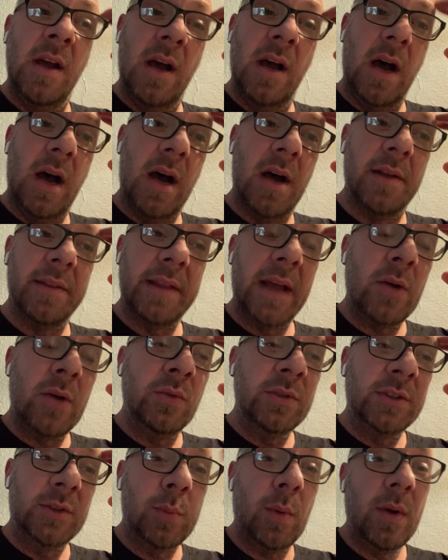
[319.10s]
that
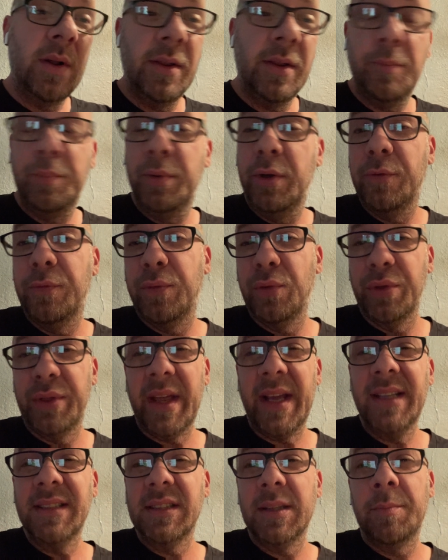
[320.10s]
was one of the beautiful
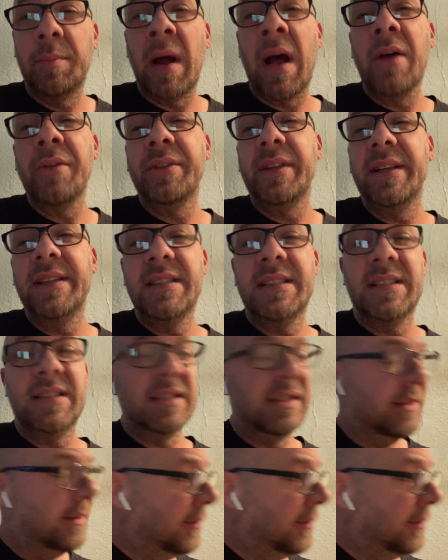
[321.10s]
things about this.